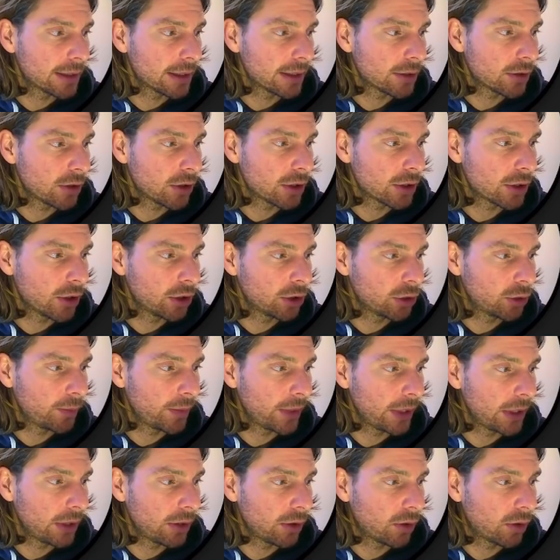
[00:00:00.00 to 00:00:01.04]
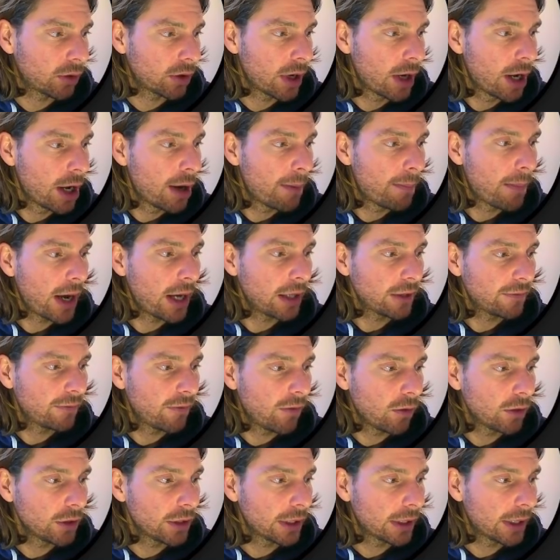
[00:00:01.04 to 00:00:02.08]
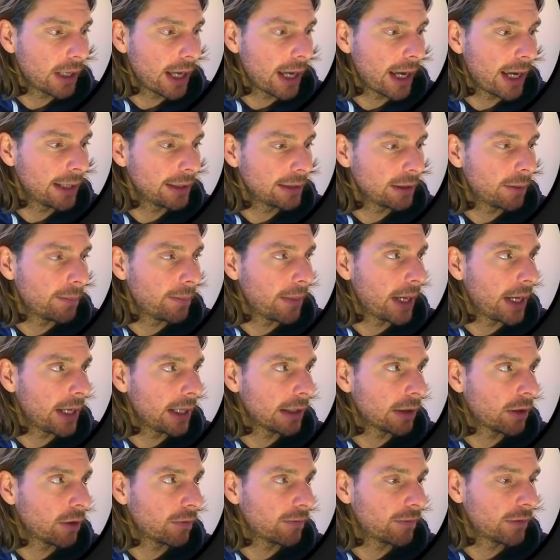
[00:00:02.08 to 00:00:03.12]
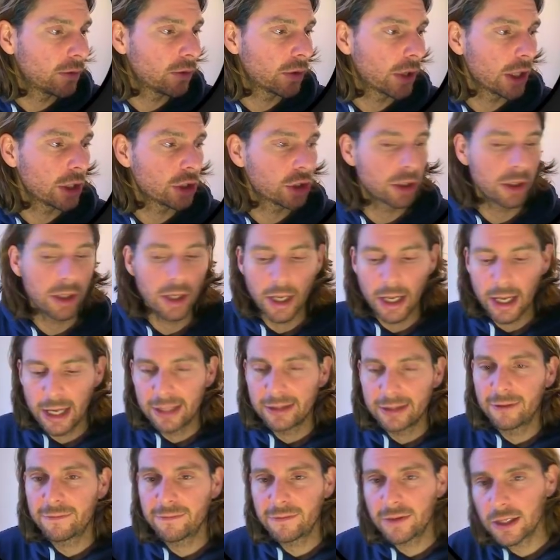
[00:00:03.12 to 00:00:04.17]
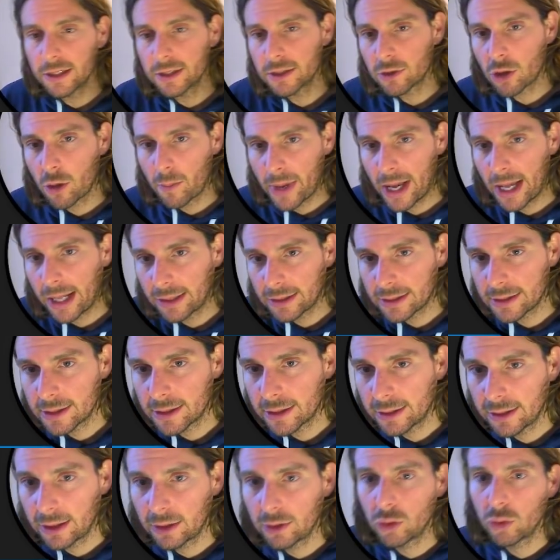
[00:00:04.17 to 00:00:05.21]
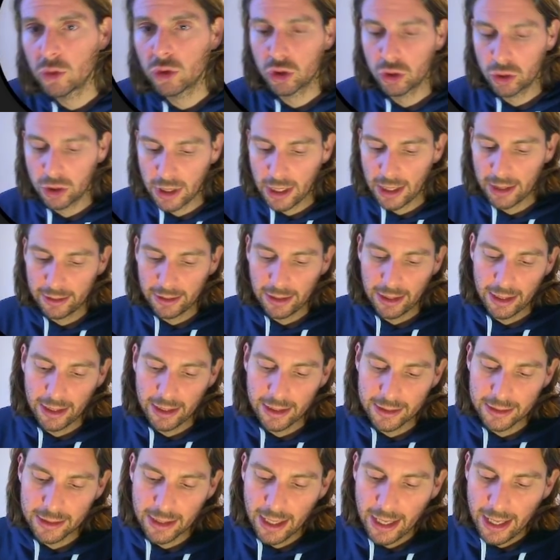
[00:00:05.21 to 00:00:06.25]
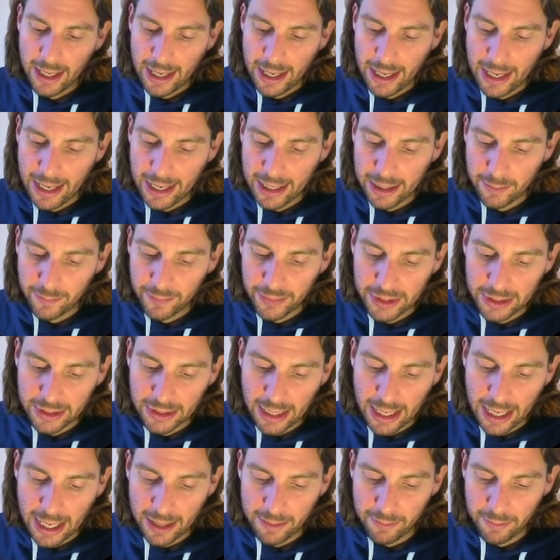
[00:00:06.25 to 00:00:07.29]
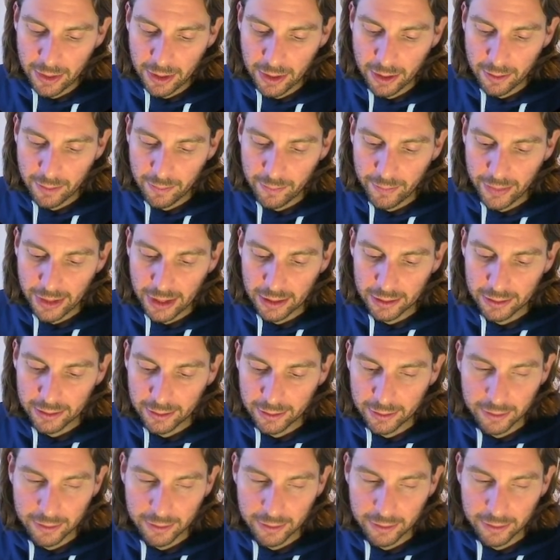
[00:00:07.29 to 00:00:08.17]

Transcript: So it's going to be your path folder and the main configuration. The first commands that you should write is npm build.